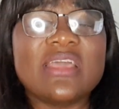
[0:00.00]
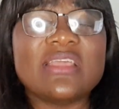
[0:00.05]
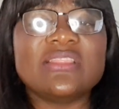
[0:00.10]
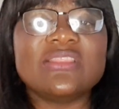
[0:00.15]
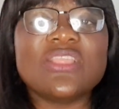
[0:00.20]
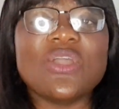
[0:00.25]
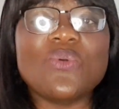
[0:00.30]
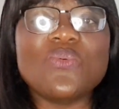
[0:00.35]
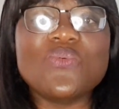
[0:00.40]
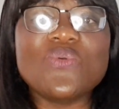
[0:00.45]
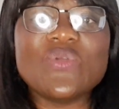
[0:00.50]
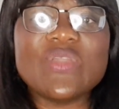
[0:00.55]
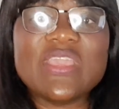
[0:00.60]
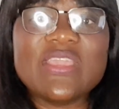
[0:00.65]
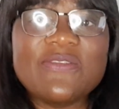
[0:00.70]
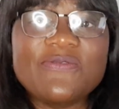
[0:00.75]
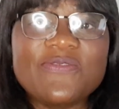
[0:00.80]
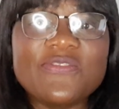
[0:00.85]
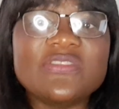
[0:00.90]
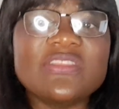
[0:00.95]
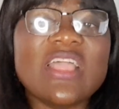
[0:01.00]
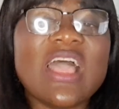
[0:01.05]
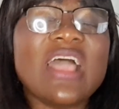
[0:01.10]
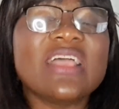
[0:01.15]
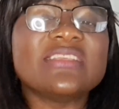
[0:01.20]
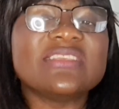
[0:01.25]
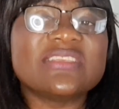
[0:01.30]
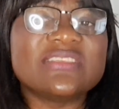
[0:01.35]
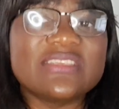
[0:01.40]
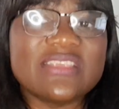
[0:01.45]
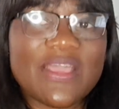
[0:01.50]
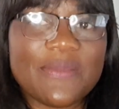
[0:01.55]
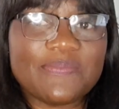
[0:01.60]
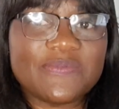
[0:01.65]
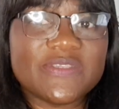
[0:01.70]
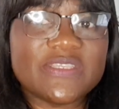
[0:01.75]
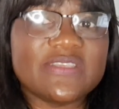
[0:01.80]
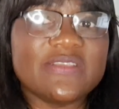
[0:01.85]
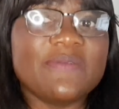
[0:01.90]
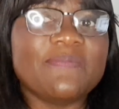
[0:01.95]
they will even
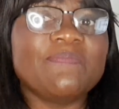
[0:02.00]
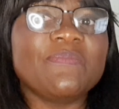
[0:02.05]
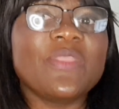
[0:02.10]
accept